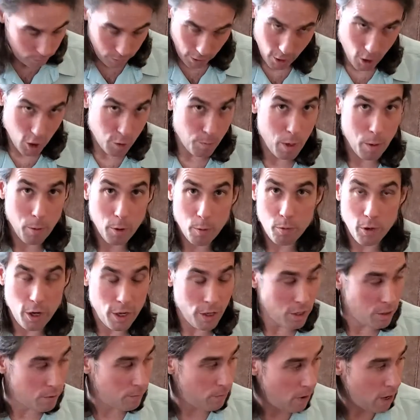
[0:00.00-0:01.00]
I used to be able to play
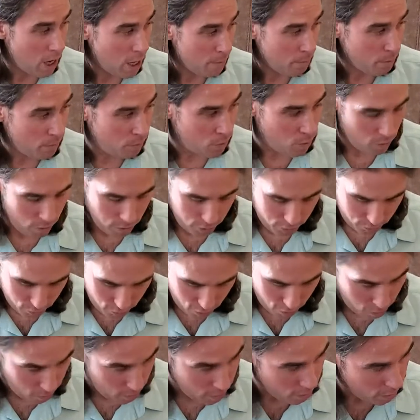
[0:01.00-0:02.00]
this fine before the
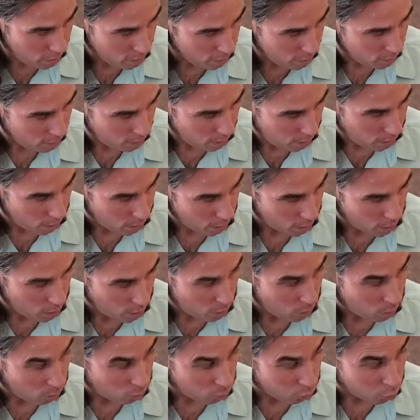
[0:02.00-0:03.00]
stroke. I'm going to
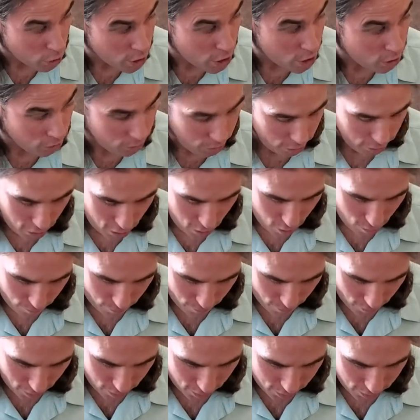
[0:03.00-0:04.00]
go real slow
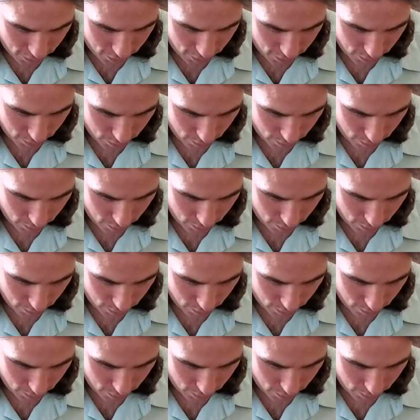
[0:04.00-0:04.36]
first.